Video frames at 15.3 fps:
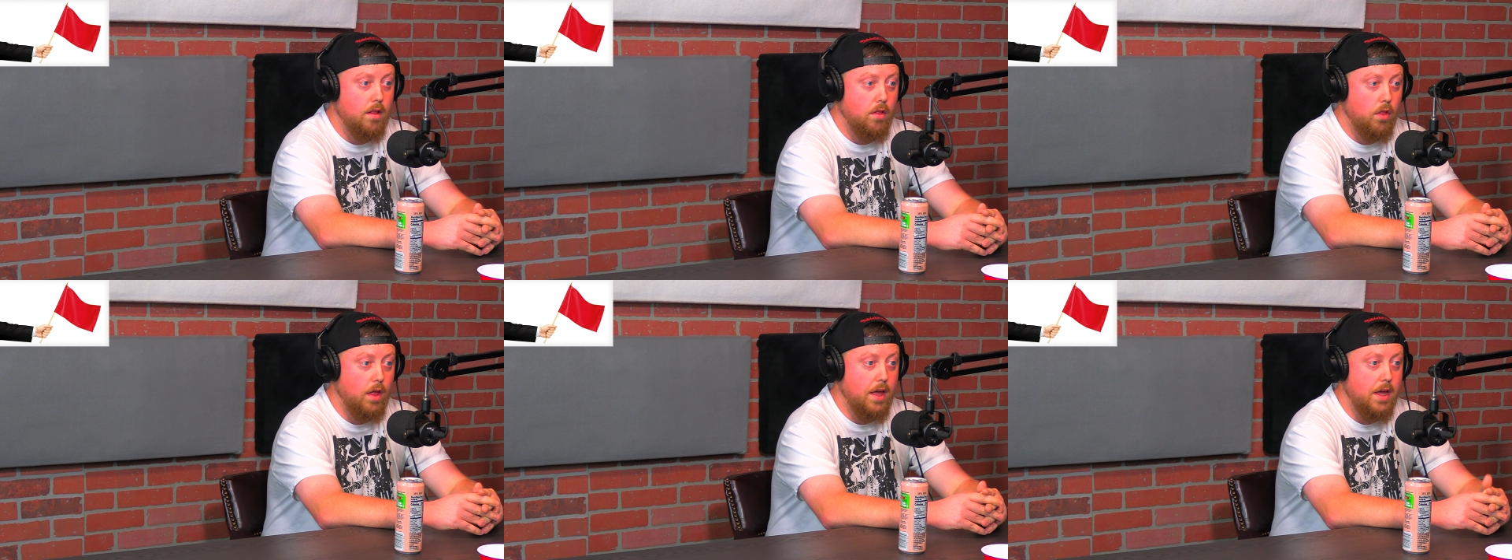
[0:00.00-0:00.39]

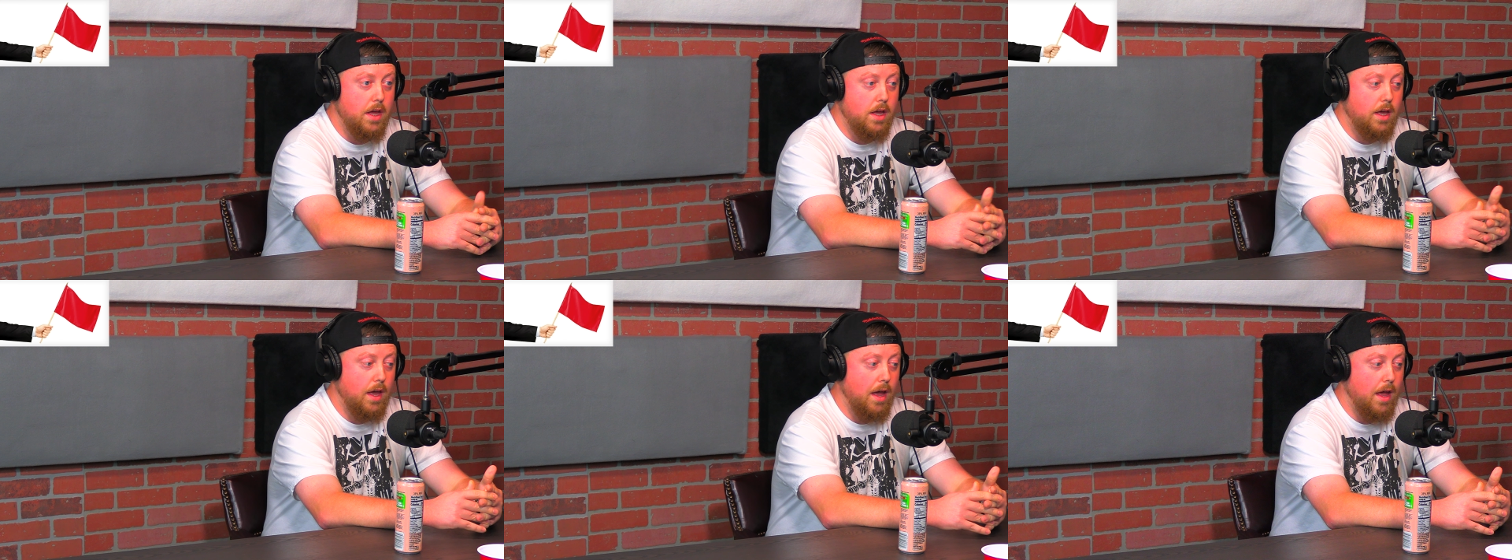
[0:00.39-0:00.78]

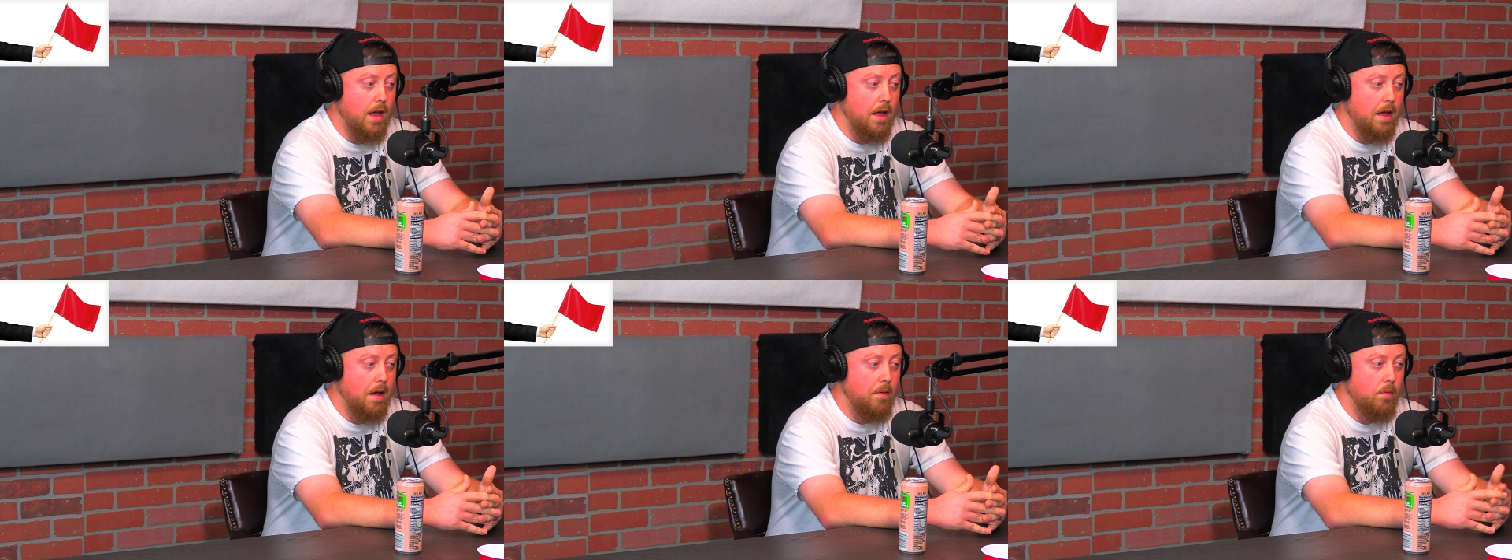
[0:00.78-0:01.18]
Like
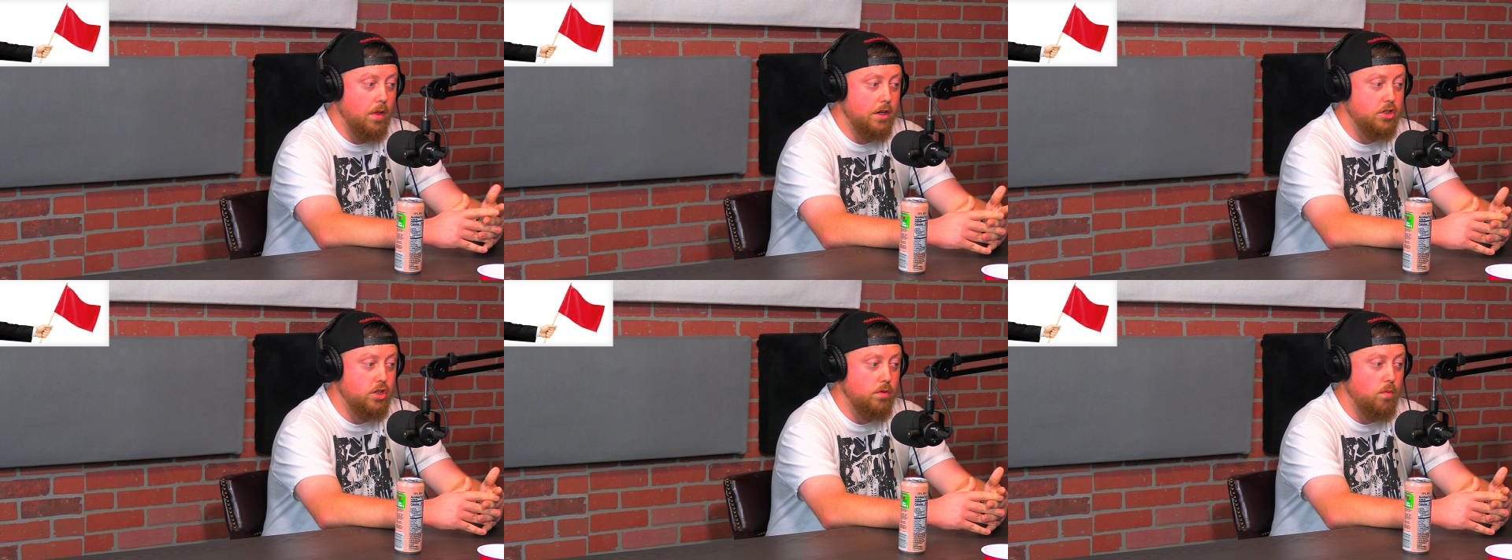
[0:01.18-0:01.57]

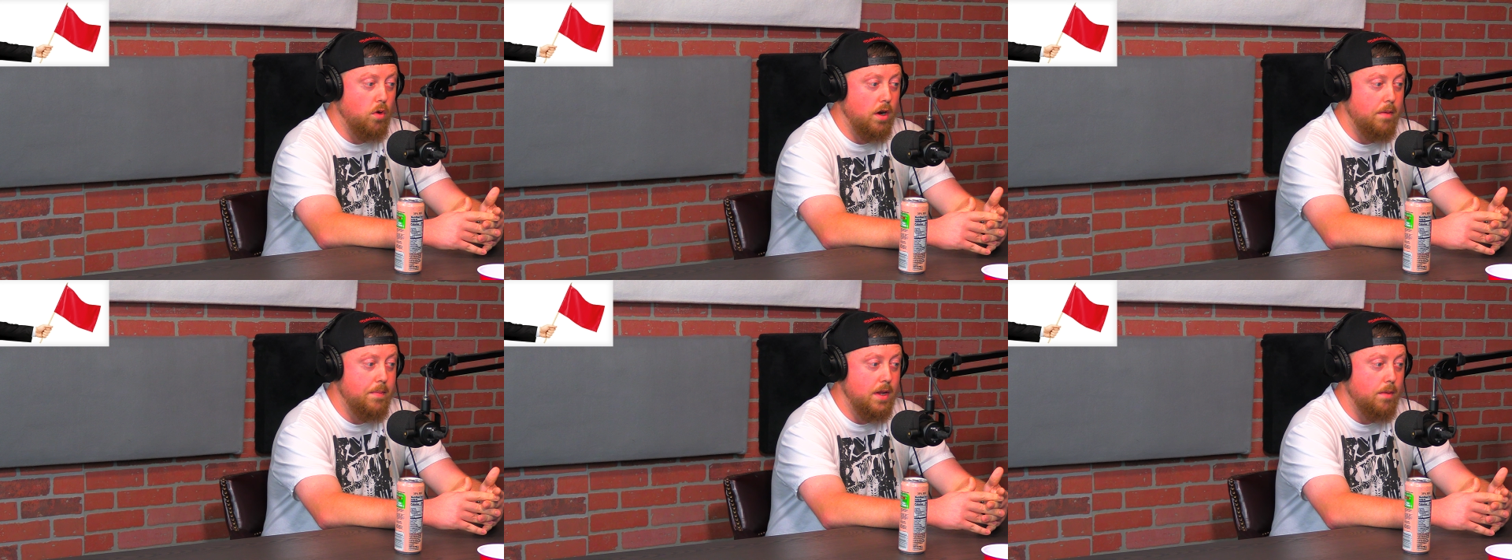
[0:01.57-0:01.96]
she
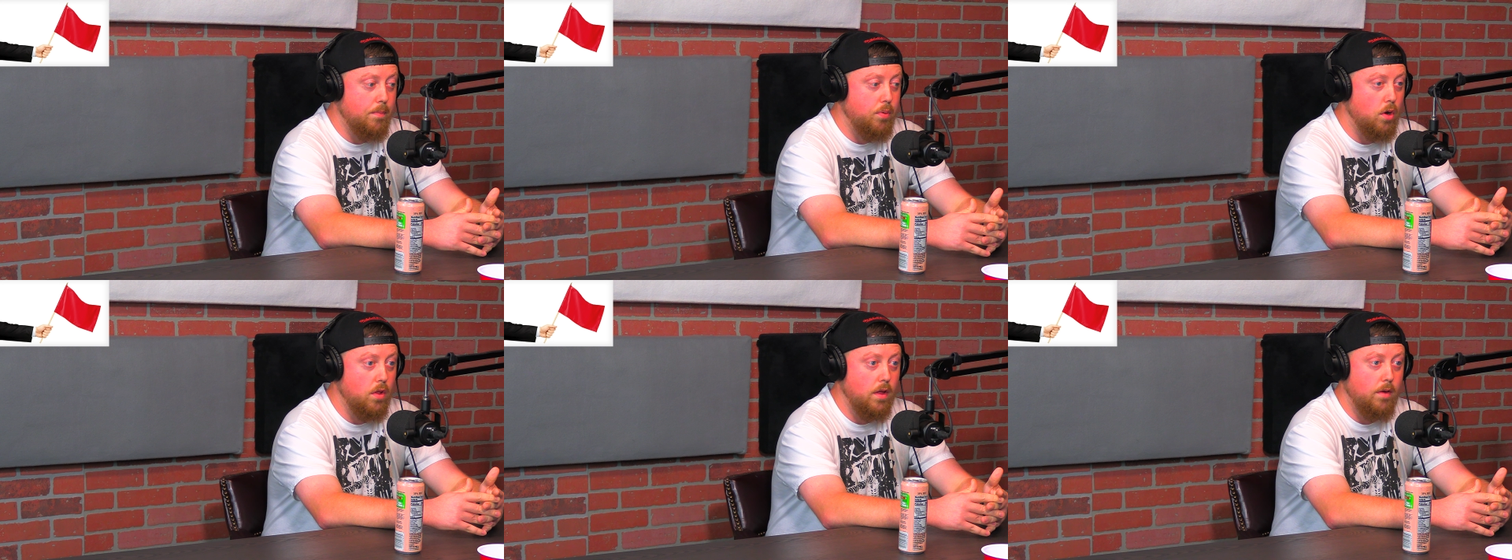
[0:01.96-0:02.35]
wanted me to put,